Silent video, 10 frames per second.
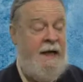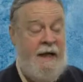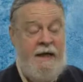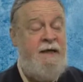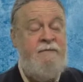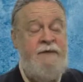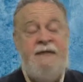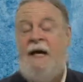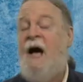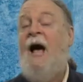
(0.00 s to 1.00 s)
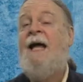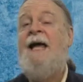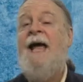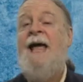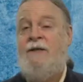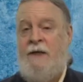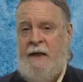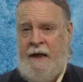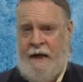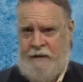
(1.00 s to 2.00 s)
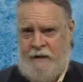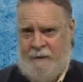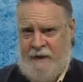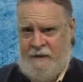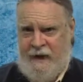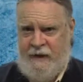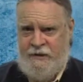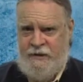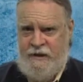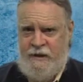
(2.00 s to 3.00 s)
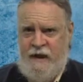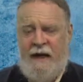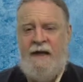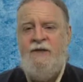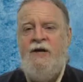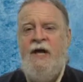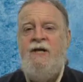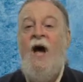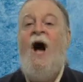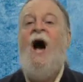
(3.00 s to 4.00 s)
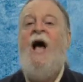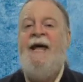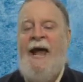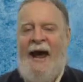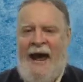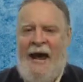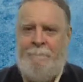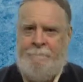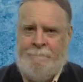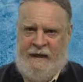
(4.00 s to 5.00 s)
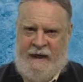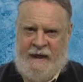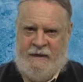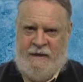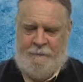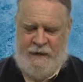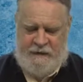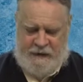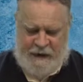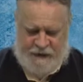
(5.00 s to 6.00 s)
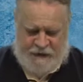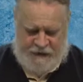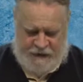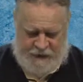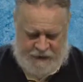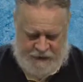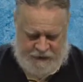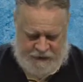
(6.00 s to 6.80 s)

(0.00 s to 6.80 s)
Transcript: He didn't even say, I head an independent agency. He said, I am an independent agency.